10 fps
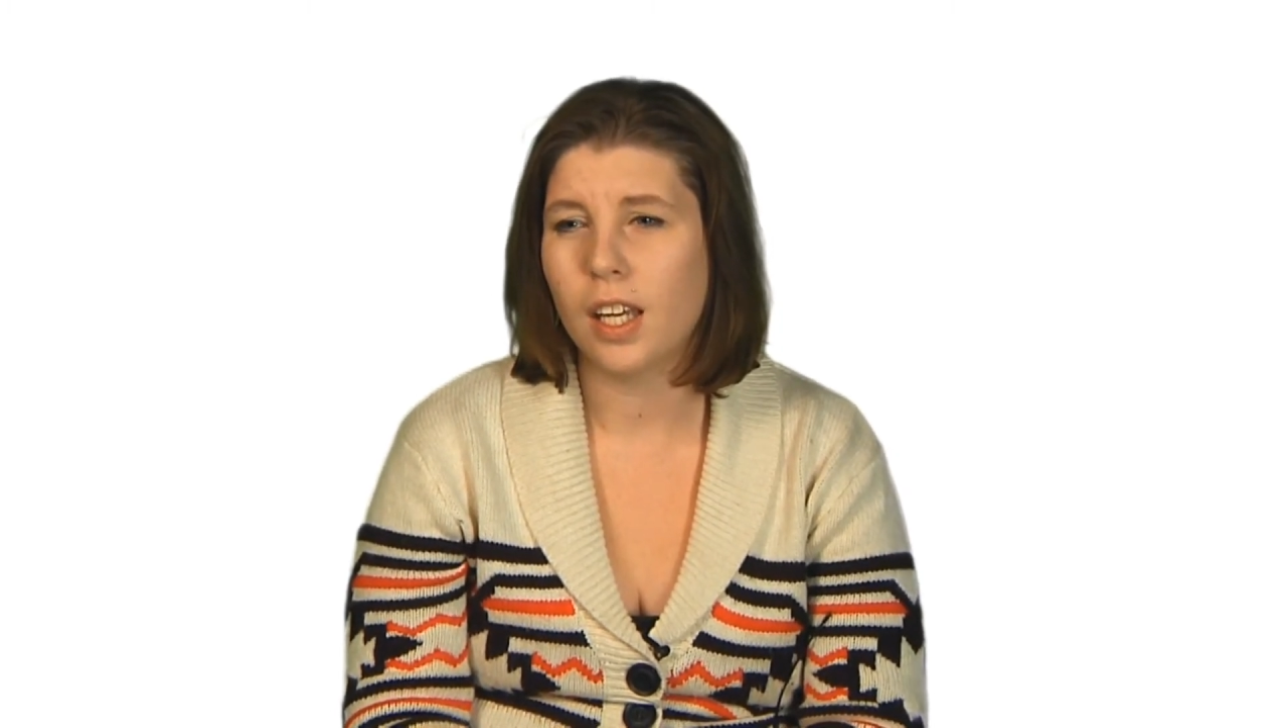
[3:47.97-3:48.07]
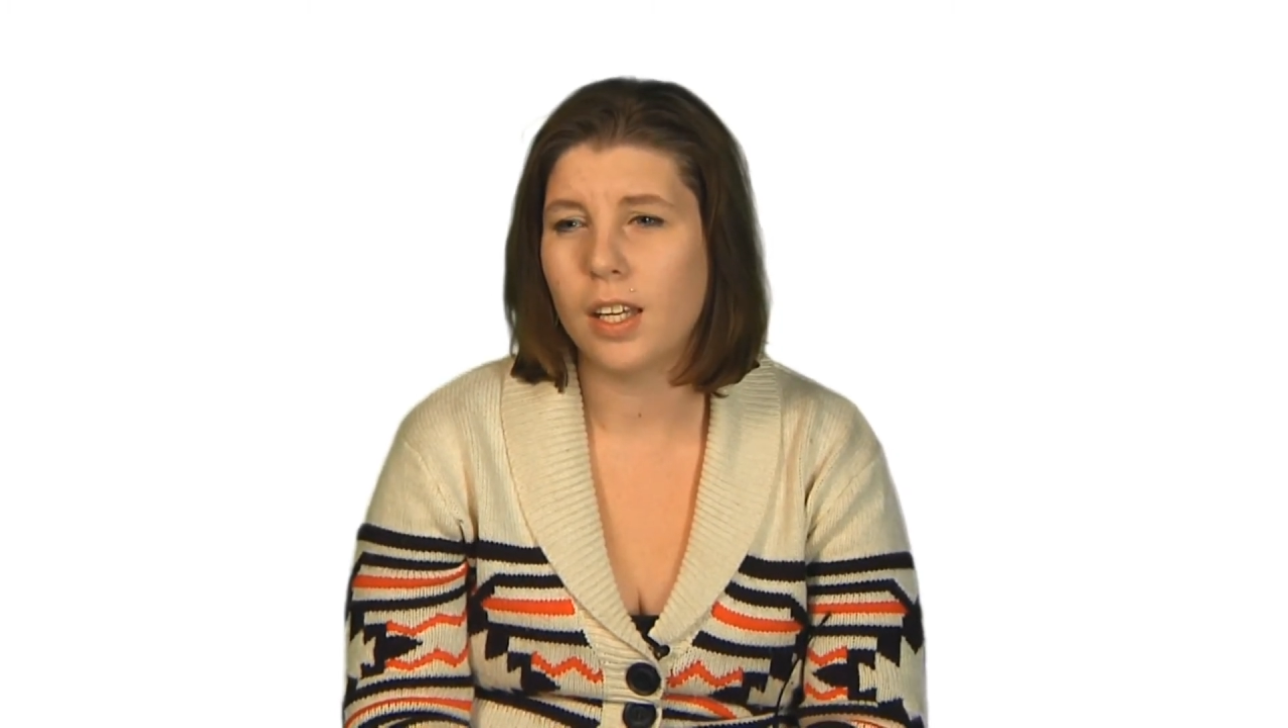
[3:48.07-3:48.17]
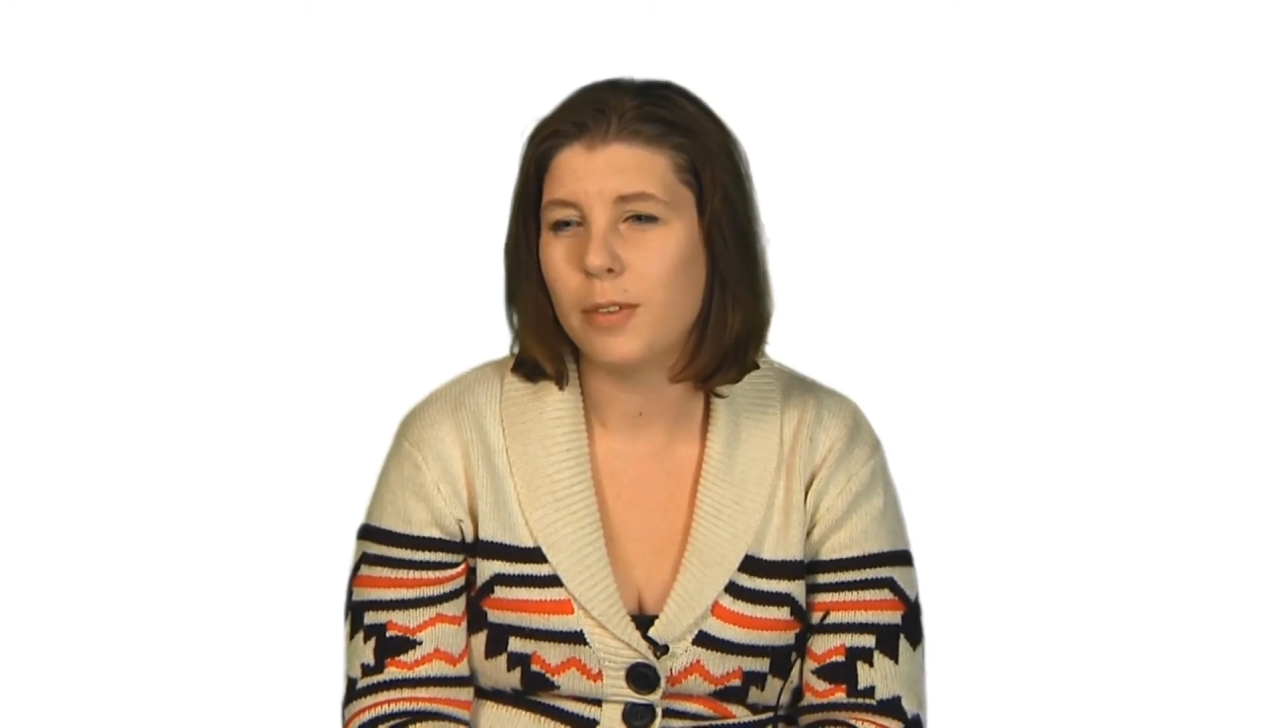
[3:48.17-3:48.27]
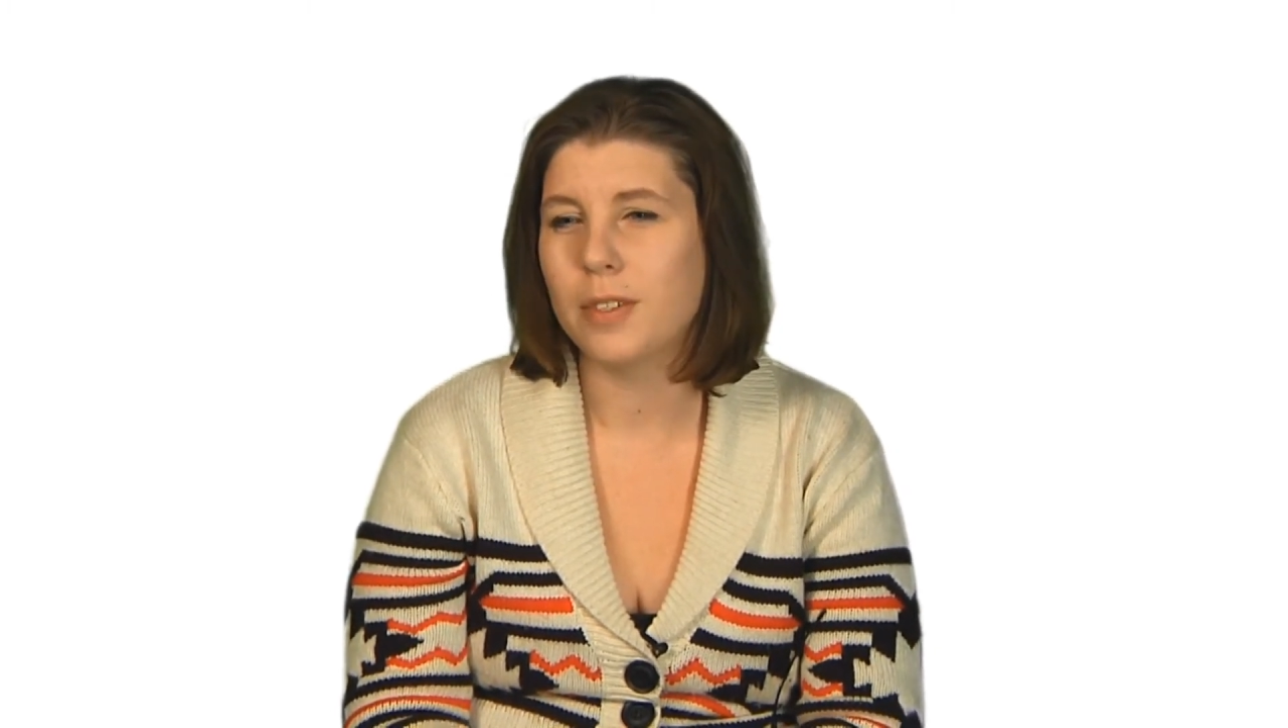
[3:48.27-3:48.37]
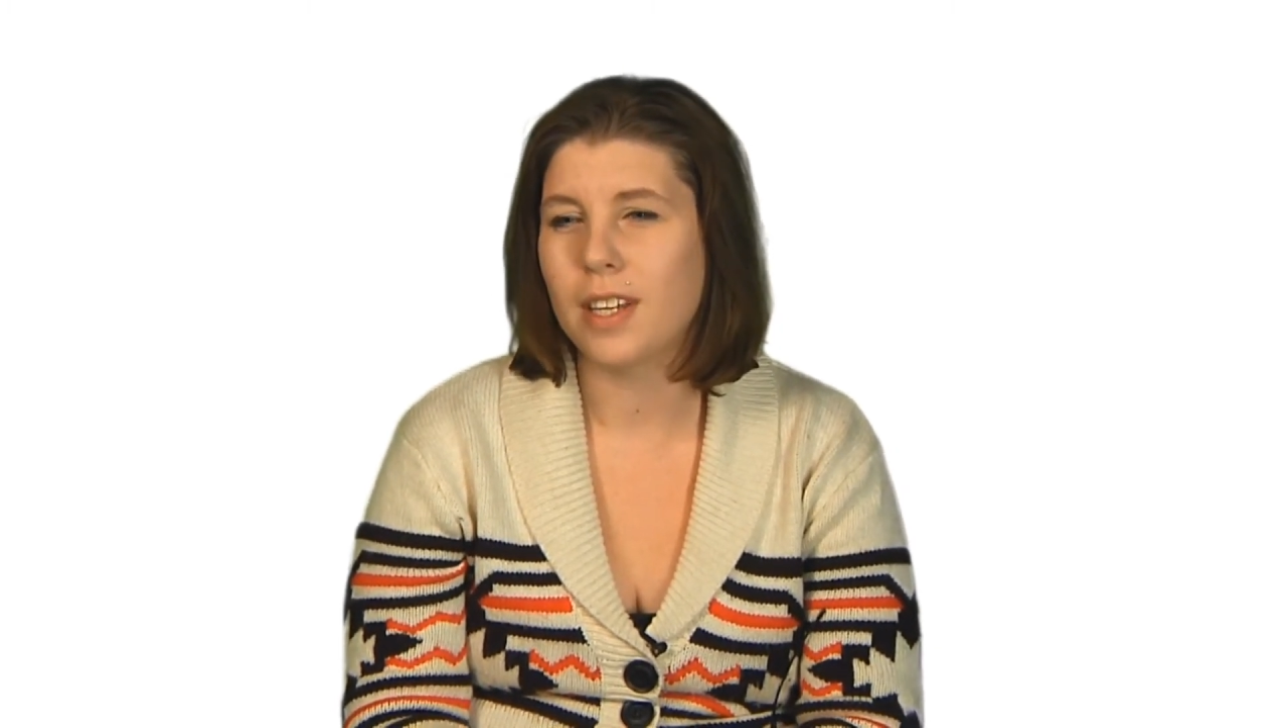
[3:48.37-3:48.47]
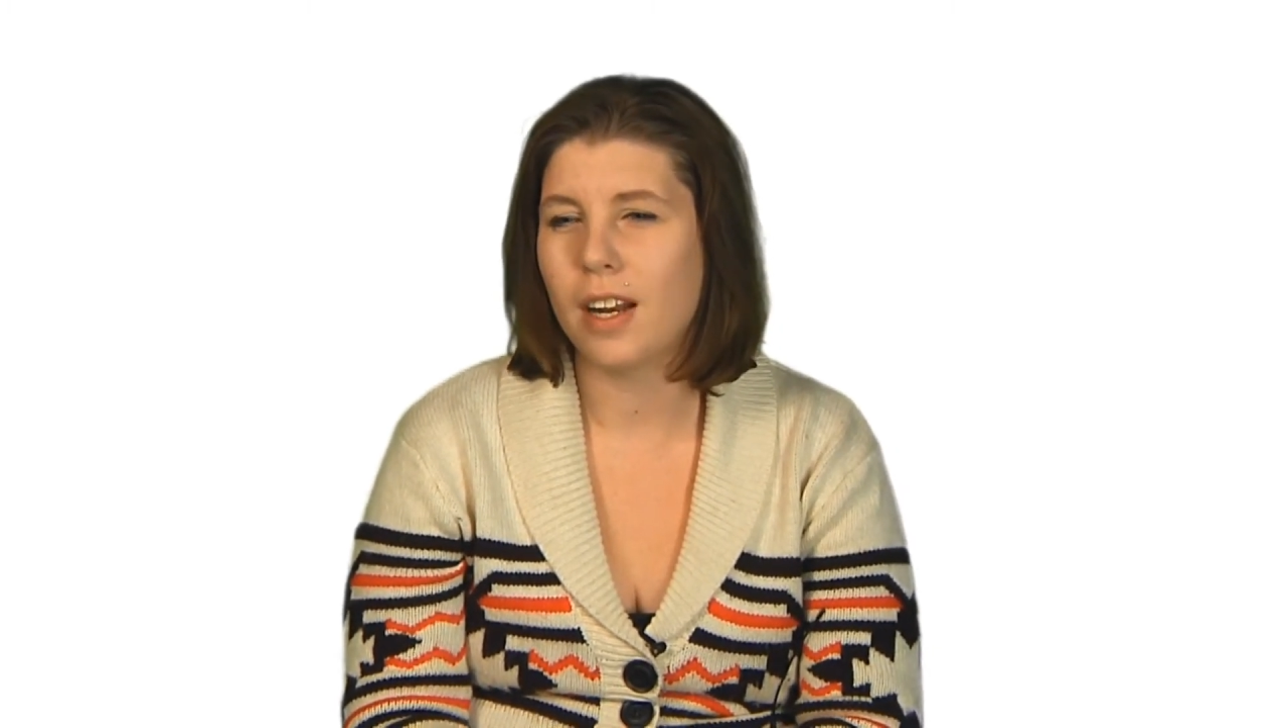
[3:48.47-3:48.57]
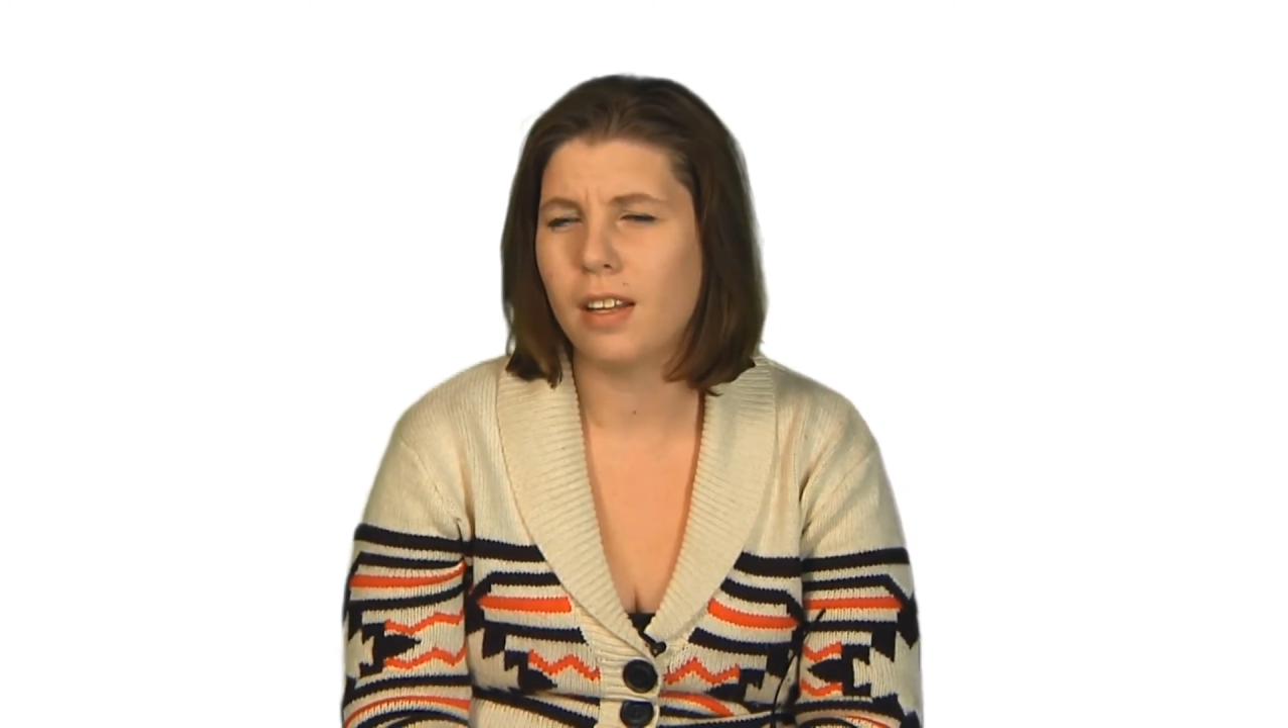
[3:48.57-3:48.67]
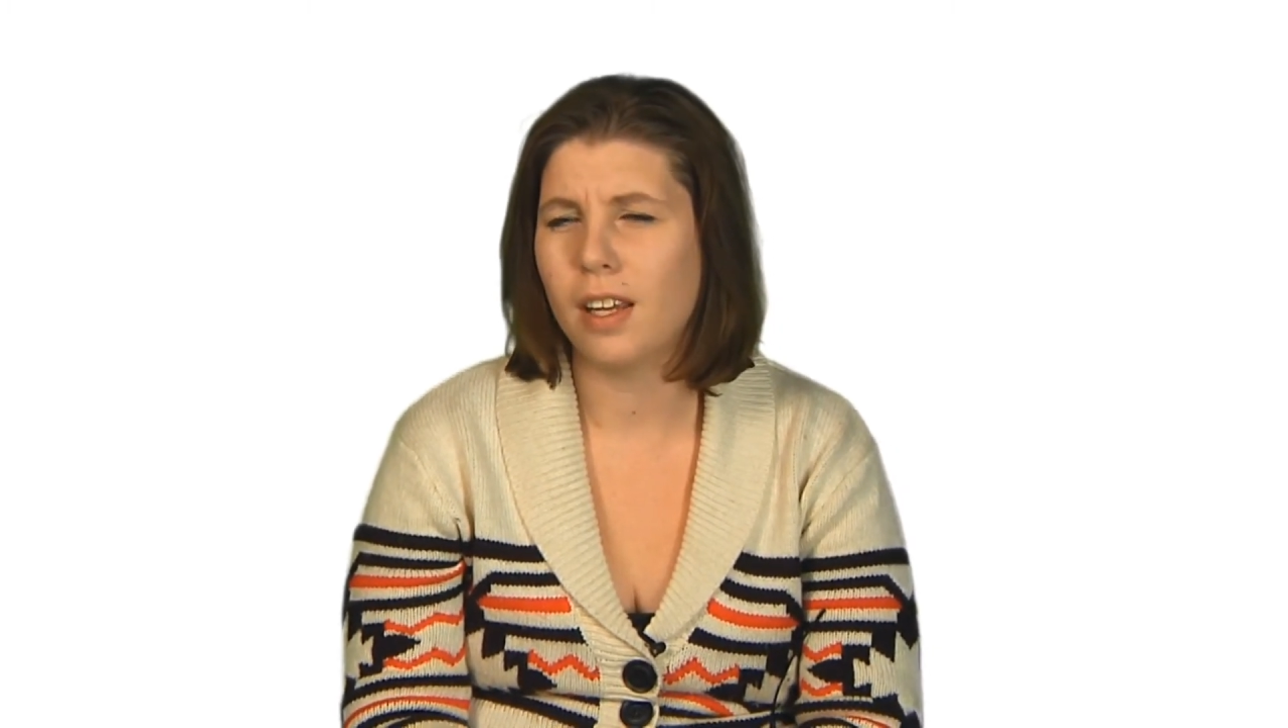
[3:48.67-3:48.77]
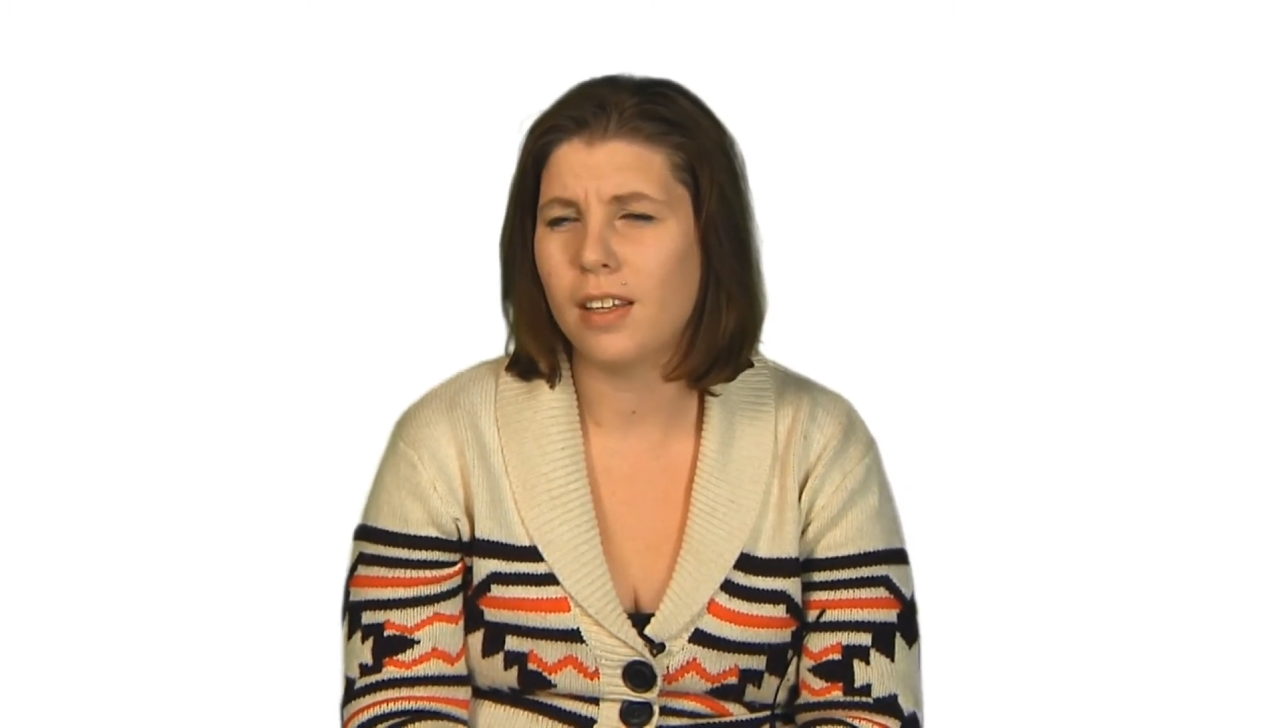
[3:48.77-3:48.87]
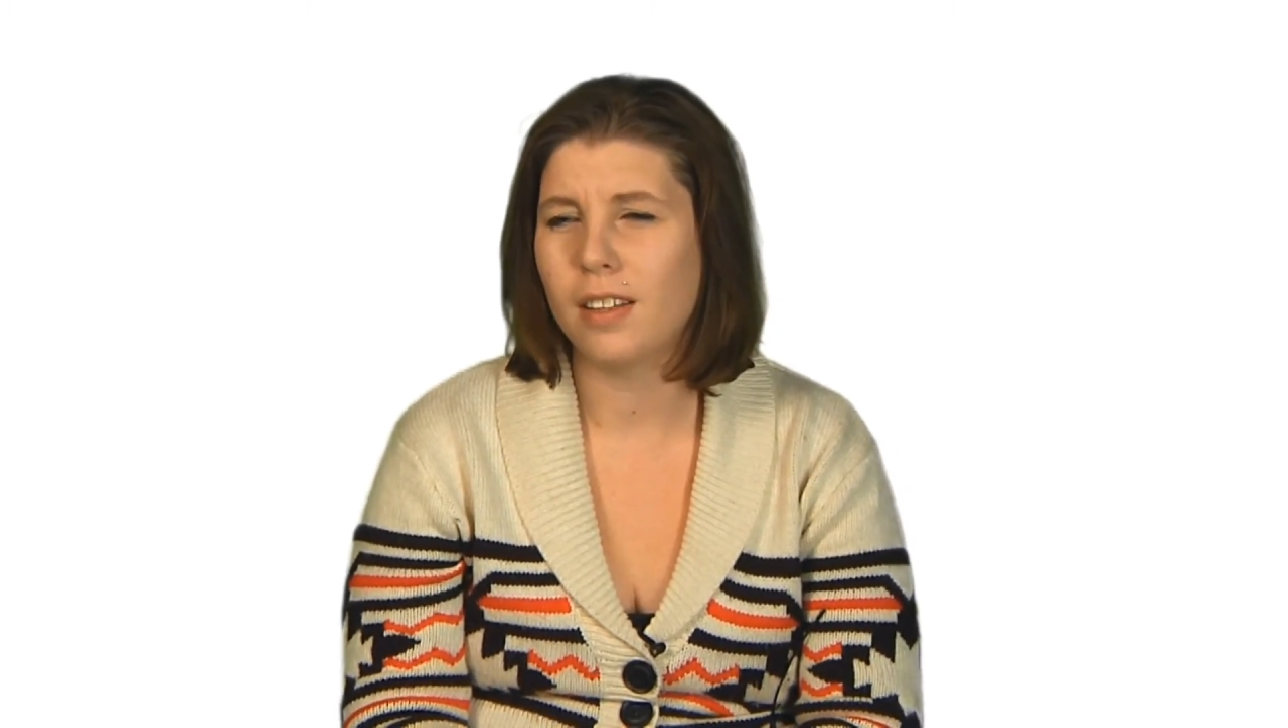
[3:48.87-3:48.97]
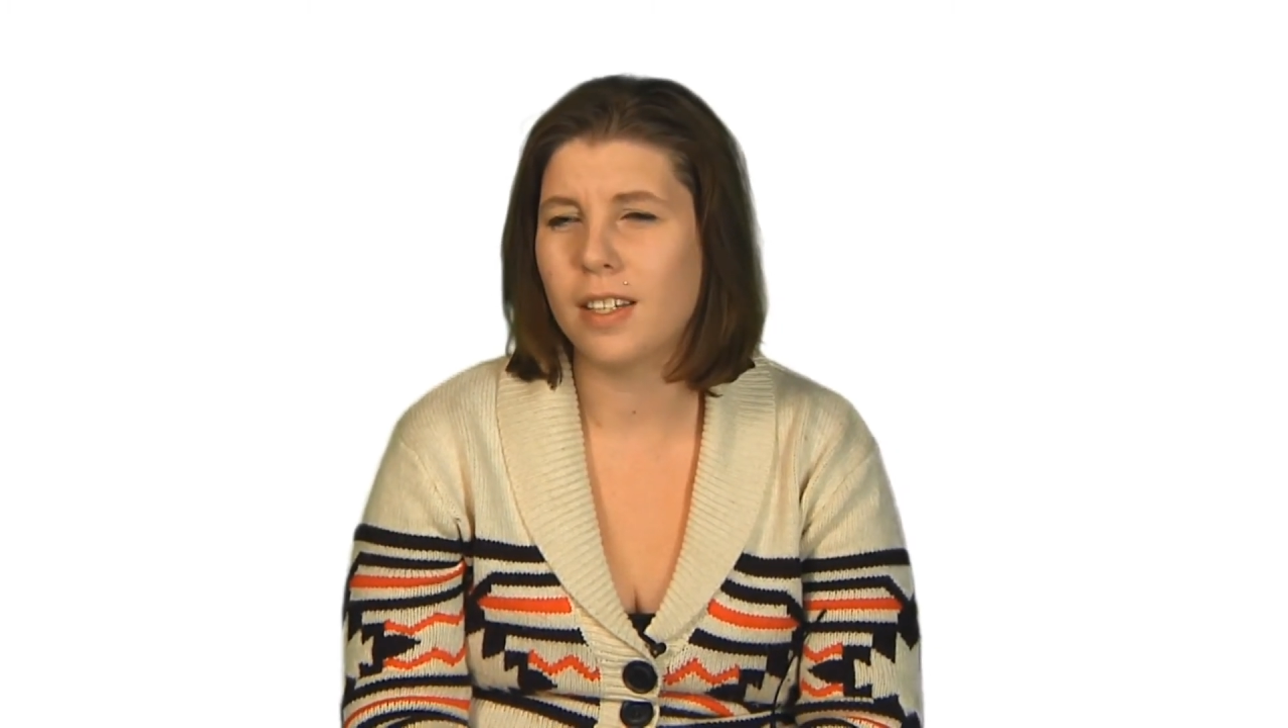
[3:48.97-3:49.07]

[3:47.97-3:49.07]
it was kind of like,